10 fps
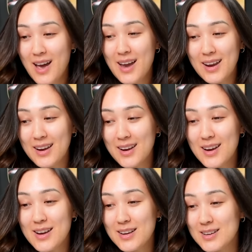
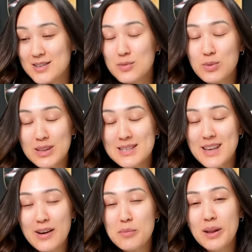a really
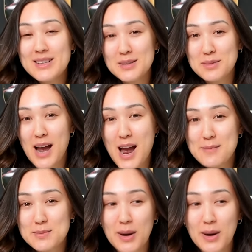scary place sometimes,